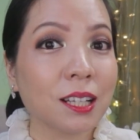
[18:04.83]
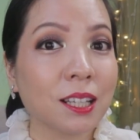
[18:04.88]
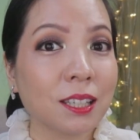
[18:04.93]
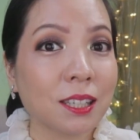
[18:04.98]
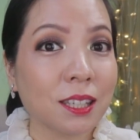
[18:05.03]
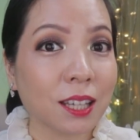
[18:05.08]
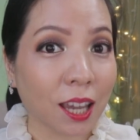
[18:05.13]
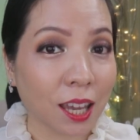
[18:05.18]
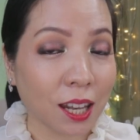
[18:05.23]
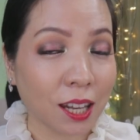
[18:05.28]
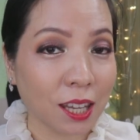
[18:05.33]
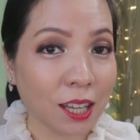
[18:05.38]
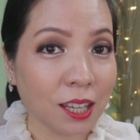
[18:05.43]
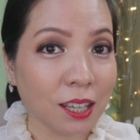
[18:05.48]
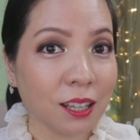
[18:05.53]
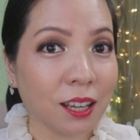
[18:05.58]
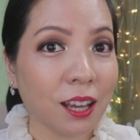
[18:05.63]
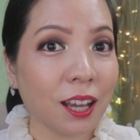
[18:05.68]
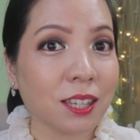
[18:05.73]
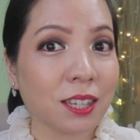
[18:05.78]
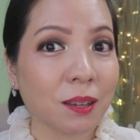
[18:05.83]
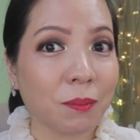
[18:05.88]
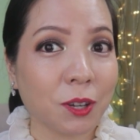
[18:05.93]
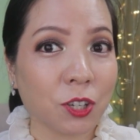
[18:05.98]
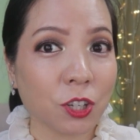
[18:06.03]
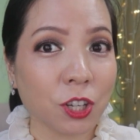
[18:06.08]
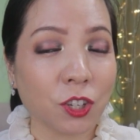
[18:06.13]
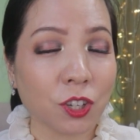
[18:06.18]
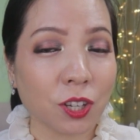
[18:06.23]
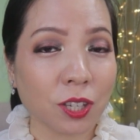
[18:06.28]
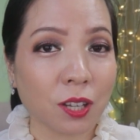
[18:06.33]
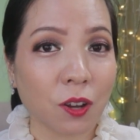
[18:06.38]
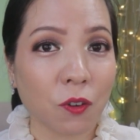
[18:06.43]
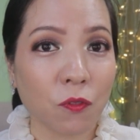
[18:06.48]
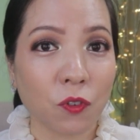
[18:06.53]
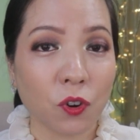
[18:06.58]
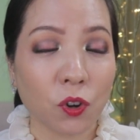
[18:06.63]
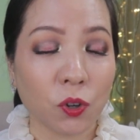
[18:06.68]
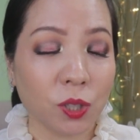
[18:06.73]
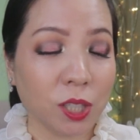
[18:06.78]
Secondly, as I mentioned just now
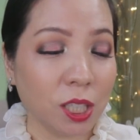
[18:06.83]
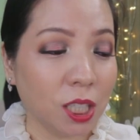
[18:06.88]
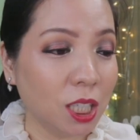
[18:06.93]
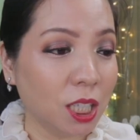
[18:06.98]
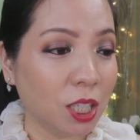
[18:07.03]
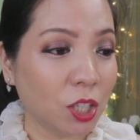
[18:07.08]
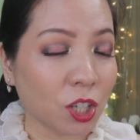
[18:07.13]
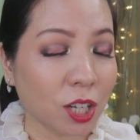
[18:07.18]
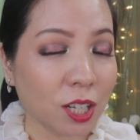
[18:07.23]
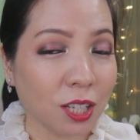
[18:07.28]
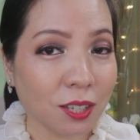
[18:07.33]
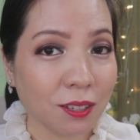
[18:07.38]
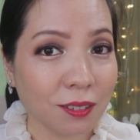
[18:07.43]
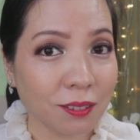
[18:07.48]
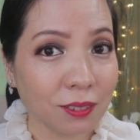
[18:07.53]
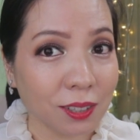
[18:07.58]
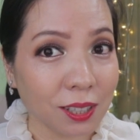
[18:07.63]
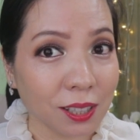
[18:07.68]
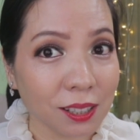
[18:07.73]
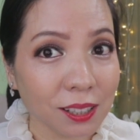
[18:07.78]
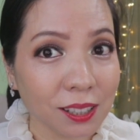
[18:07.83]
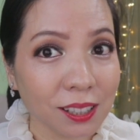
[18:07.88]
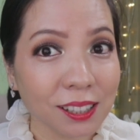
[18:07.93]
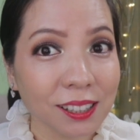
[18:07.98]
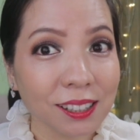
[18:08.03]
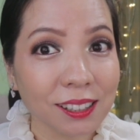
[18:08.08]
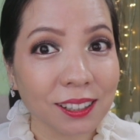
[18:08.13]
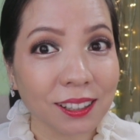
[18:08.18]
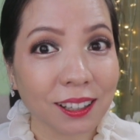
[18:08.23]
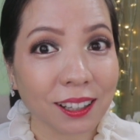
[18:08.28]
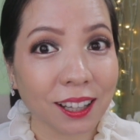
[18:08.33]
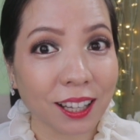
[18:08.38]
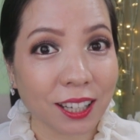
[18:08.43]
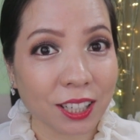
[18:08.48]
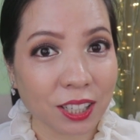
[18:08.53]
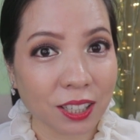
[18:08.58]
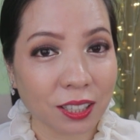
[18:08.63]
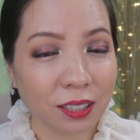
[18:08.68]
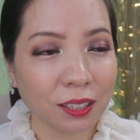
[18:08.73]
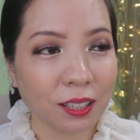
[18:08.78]
for the Chinese New Year
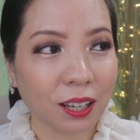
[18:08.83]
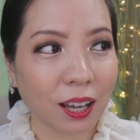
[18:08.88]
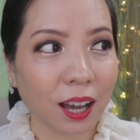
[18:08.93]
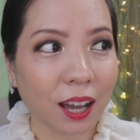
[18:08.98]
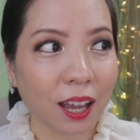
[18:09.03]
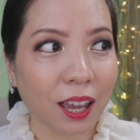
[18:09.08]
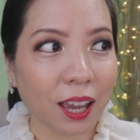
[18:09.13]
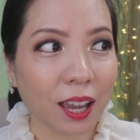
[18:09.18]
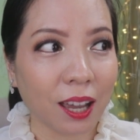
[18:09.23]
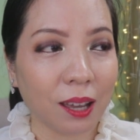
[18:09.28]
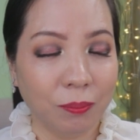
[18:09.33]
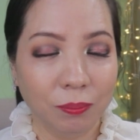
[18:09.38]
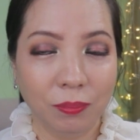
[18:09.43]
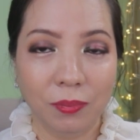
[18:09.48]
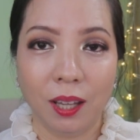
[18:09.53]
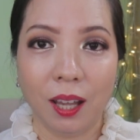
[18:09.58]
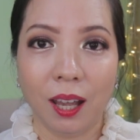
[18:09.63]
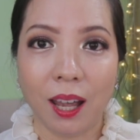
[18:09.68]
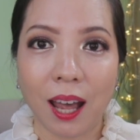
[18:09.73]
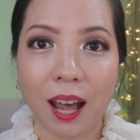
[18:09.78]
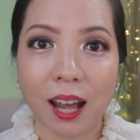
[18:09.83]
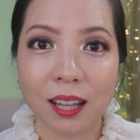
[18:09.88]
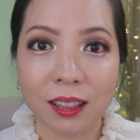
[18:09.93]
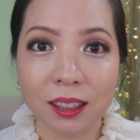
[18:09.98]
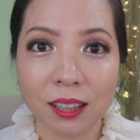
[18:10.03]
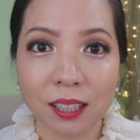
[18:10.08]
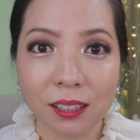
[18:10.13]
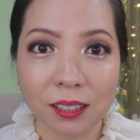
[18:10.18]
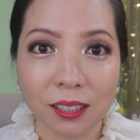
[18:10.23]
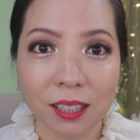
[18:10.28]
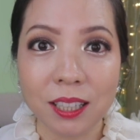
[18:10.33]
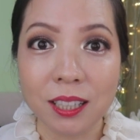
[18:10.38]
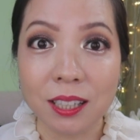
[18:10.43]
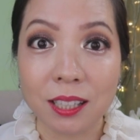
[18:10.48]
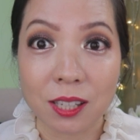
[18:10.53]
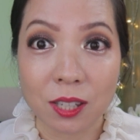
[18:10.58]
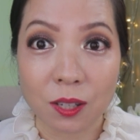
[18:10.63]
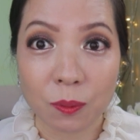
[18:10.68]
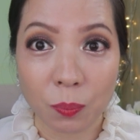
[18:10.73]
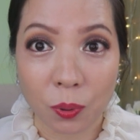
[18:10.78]
collection, I am utterly
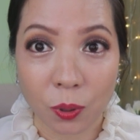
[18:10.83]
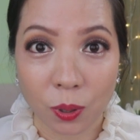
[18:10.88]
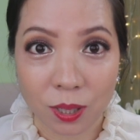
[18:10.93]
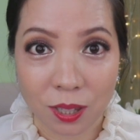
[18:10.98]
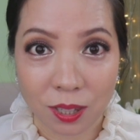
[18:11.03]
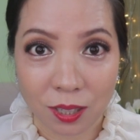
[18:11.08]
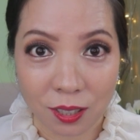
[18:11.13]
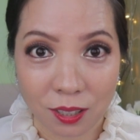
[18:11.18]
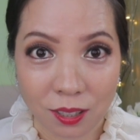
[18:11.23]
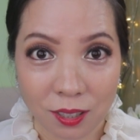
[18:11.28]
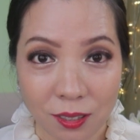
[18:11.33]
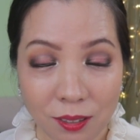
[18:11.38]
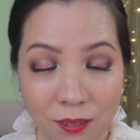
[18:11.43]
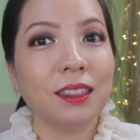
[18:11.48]
disappointed.